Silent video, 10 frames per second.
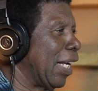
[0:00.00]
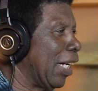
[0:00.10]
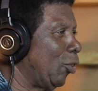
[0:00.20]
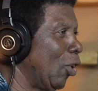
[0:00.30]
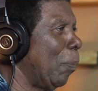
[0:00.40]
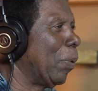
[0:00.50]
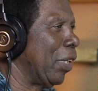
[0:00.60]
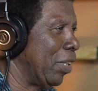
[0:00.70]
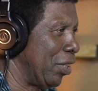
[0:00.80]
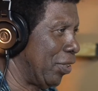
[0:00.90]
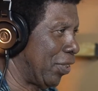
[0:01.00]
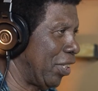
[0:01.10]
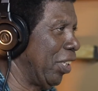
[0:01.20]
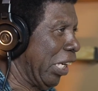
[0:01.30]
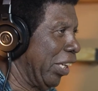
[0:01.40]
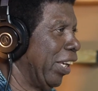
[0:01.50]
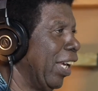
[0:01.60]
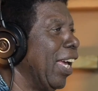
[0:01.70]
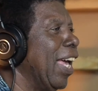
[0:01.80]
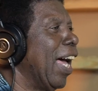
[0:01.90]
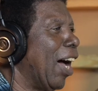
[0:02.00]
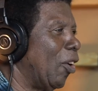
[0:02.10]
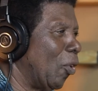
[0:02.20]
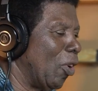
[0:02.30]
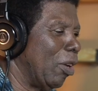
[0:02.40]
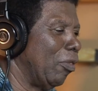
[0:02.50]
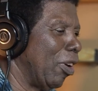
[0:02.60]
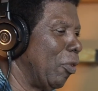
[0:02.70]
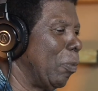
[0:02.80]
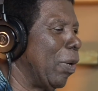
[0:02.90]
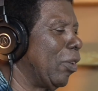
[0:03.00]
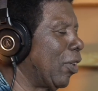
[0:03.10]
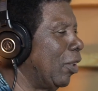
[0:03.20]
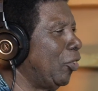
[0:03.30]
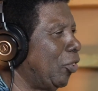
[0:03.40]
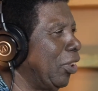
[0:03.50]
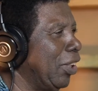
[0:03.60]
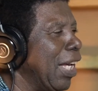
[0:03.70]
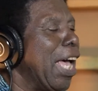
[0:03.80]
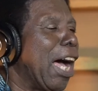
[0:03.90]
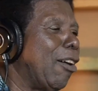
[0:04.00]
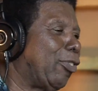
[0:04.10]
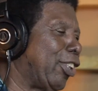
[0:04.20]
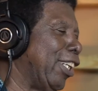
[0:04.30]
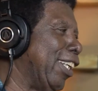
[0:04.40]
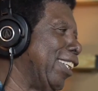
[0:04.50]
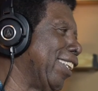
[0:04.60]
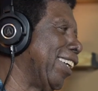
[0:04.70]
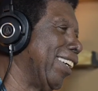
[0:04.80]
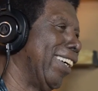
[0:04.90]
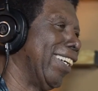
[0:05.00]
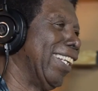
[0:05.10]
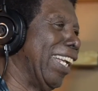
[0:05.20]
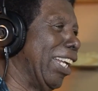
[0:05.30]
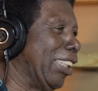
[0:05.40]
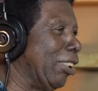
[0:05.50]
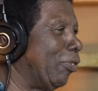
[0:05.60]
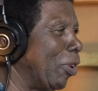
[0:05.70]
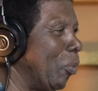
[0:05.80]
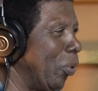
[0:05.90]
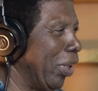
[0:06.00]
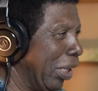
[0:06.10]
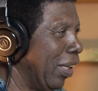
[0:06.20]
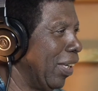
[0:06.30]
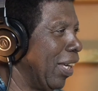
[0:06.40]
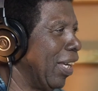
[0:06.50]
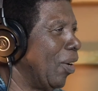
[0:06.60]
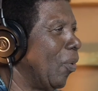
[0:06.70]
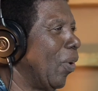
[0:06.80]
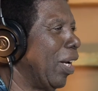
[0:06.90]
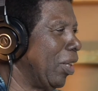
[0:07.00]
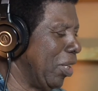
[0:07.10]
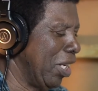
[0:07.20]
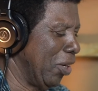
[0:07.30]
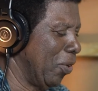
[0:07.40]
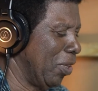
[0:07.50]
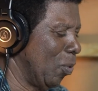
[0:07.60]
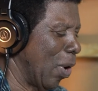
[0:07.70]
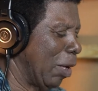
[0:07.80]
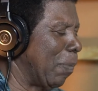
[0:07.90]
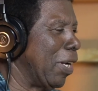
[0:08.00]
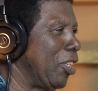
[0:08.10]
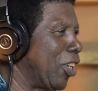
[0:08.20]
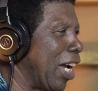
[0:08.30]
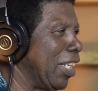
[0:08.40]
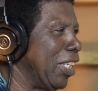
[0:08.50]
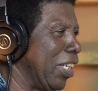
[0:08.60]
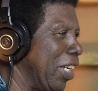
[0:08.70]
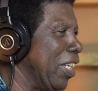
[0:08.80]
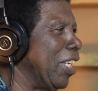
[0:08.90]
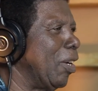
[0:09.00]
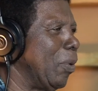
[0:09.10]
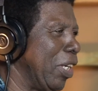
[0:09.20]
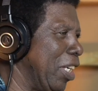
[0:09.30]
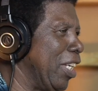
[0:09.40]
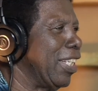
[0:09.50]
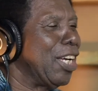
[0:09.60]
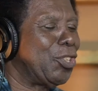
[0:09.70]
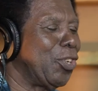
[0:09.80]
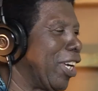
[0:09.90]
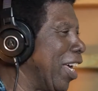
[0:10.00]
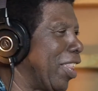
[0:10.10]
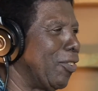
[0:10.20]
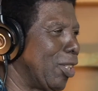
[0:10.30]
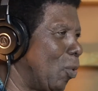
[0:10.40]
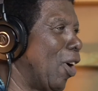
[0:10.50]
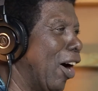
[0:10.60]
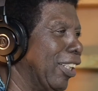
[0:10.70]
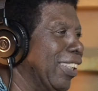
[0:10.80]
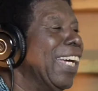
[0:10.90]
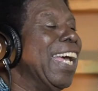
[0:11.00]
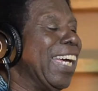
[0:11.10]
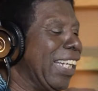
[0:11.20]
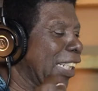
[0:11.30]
Like a drop in the sea. And all in very best countries have to learn a lesson from we. Where the Negro, the white man, the Chinese, the Indian, we eat together as one. In